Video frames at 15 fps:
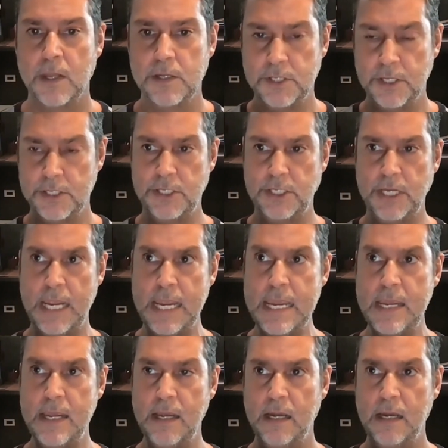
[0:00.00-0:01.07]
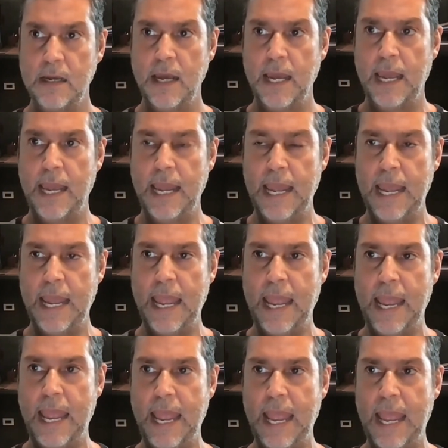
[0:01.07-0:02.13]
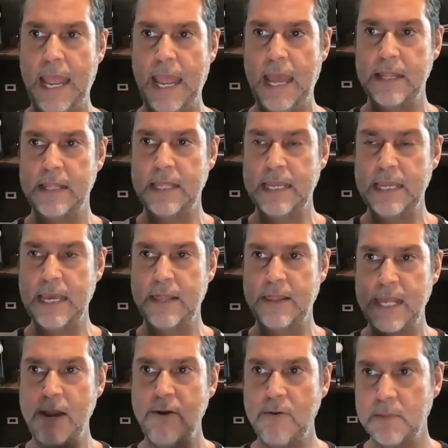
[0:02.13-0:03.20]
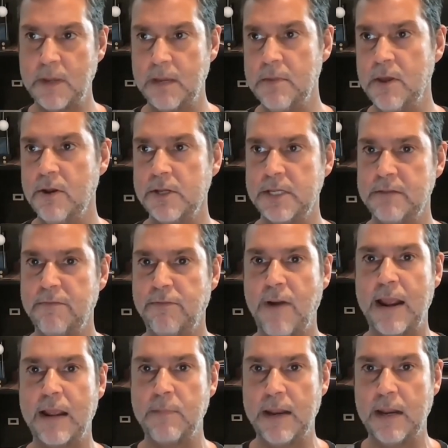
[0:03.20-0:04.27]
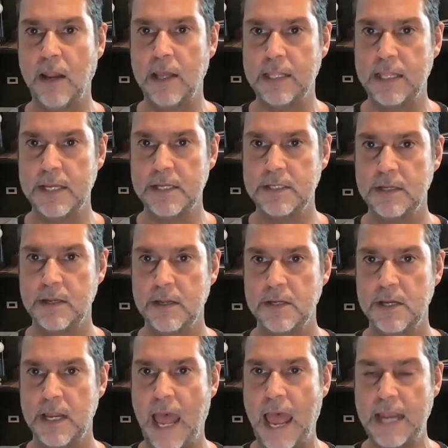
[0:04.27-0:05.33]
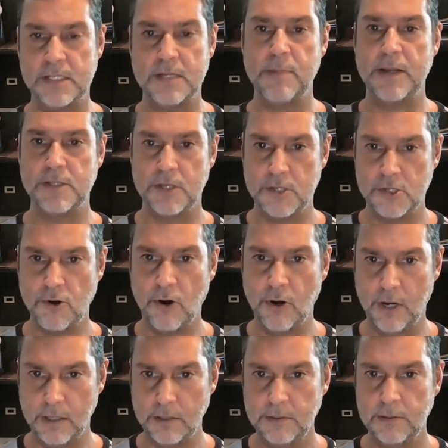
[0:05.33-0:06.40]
To see the Ethereum community fragment like this actually makes it stronger